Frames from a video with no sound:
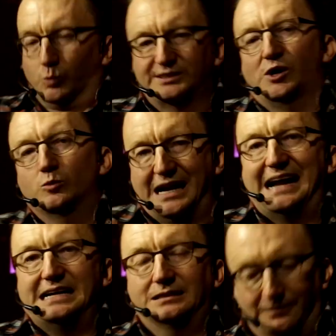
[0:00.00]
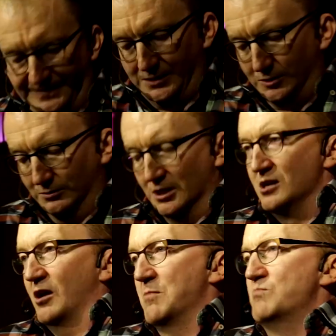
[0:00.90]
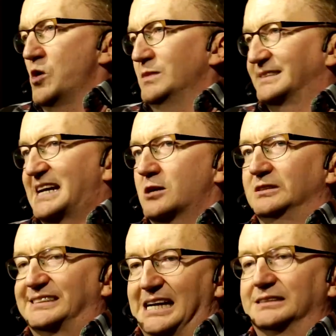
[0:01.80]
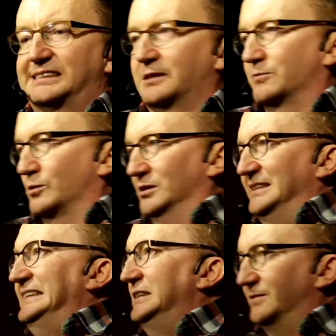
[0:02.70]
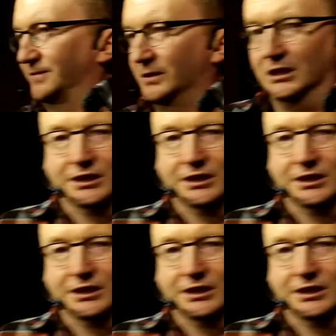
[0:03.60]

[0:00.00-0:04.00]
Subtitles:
was okay to feel a momentary sense of relief,